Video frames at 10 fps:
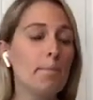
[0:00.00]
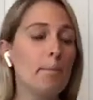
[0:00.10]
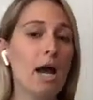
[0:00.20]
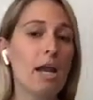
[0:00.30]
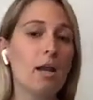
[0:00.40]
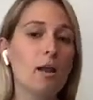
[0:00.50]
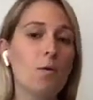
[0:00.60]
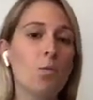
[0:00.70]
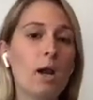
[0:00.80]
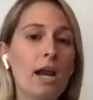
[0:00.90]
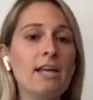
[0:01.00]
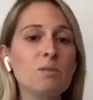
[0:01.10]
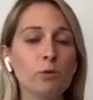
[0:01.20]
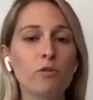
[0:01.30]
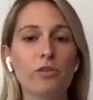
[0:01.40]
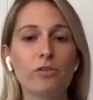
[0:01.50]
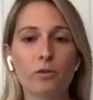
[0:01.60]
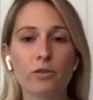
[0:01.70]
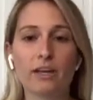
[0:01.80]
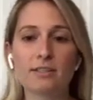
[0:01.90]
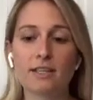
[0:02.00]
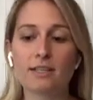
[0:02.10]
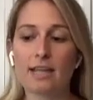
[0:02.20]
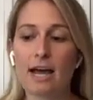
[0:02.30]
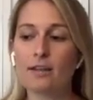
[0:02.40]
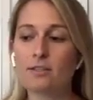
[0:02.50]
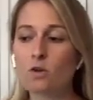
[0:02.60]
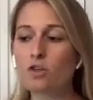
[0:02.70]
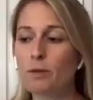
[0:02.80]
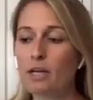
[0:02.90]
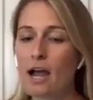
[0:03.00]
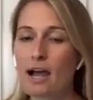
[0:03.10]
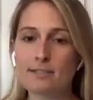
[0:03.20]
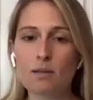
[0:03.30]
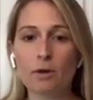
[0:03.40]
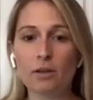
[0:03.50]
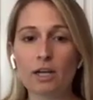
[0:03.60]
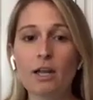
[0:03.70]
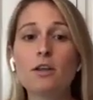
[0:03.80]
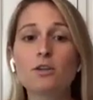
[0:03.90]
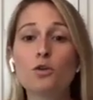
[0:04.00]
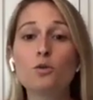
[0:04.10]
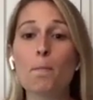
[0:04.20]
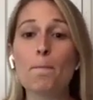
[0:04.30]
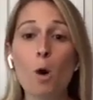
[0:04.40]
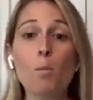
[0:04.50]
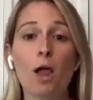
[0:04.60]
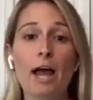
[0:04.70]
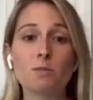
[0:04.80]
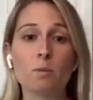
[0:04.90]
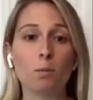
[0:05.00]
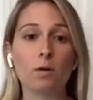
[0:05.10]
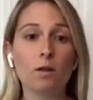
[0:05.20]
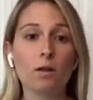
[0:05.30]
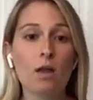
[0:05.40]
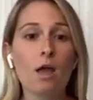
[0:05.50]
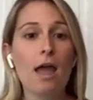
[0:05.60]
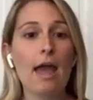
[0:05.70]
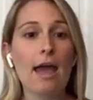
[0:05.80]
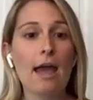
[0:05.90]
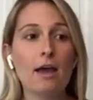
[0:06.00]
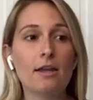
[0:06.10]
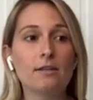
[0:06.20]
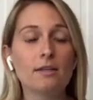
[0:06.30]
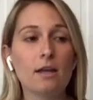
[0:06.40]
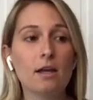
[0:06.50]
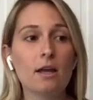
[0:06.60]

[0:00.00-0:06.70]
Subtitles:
But what it has proven through this is that social media has the ability to mobilize people and